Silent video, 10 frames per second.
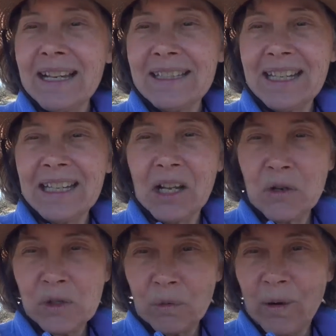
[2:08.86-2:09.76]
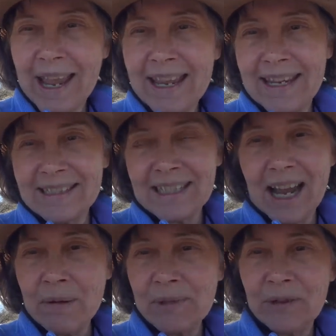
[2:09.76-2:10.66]
then it goes away at
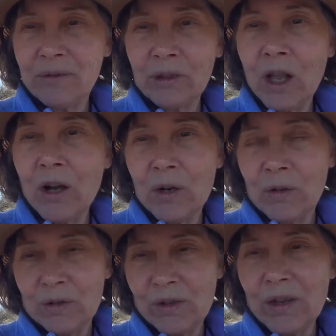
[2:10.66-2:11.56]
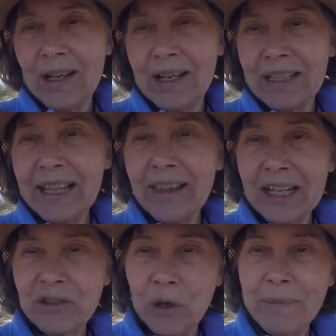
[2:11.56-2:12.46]
times of low
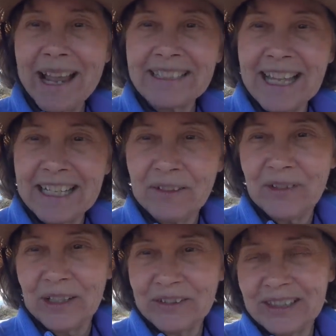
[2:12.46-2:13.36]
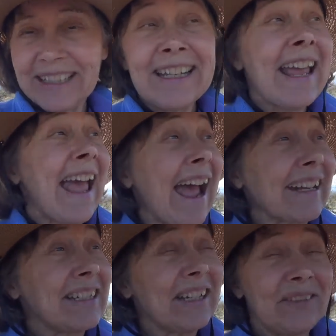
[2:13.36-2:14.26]
electromagnetic field
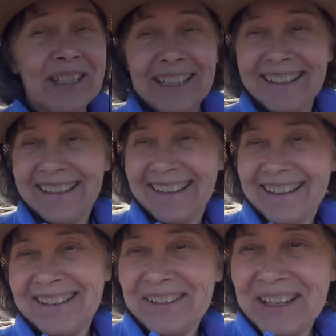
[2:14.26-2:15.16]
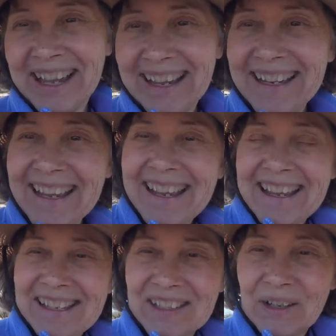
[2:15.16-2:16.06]
activity.
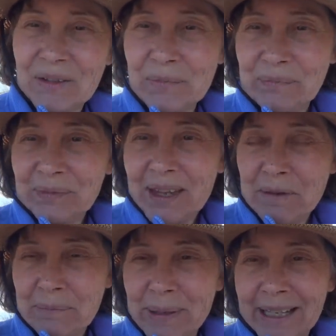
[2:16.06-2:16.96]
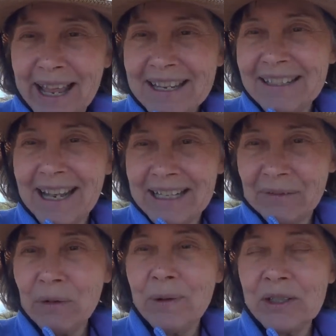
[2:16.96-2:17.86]
Okay, so but last night
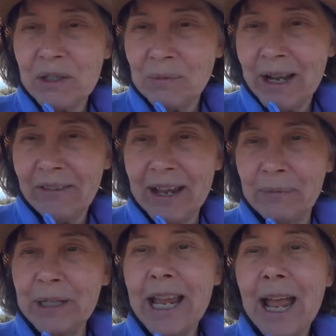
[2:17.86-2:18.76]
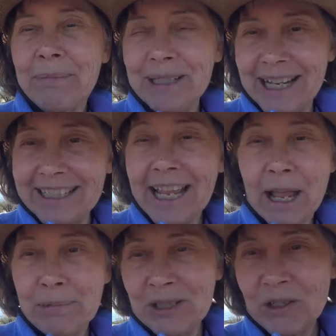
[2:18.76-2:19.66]
every once in a while that would happen, and it
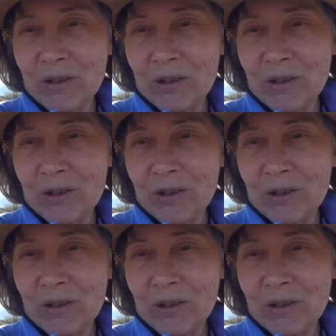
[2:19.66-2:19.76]
happens